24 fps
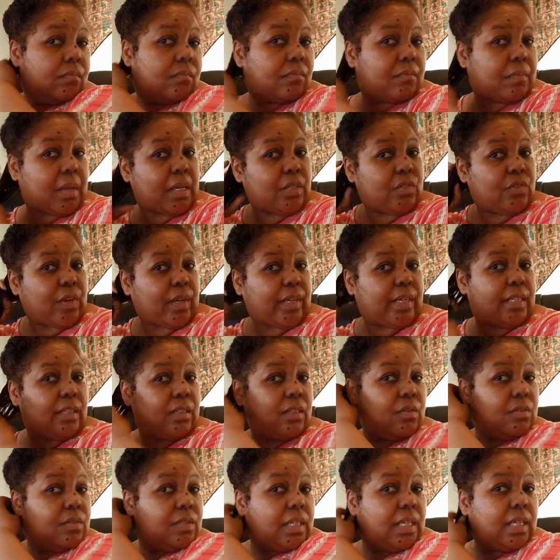Make sure I get
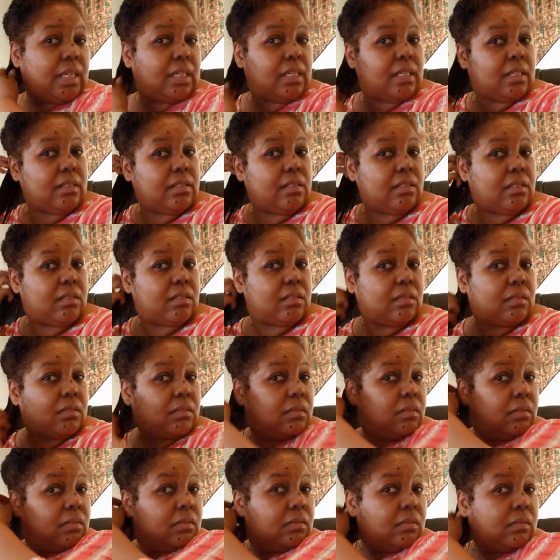those ends.
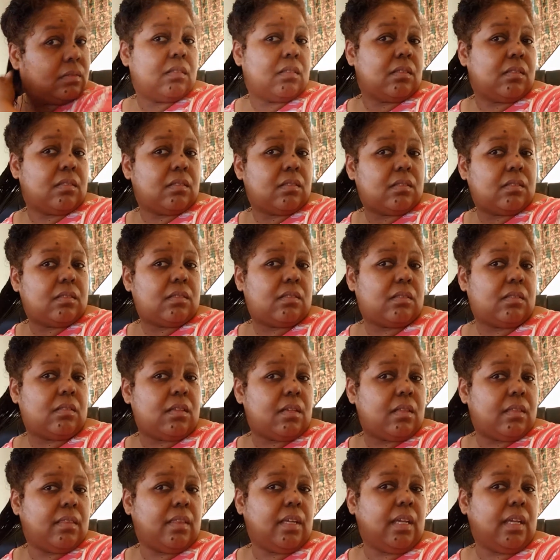I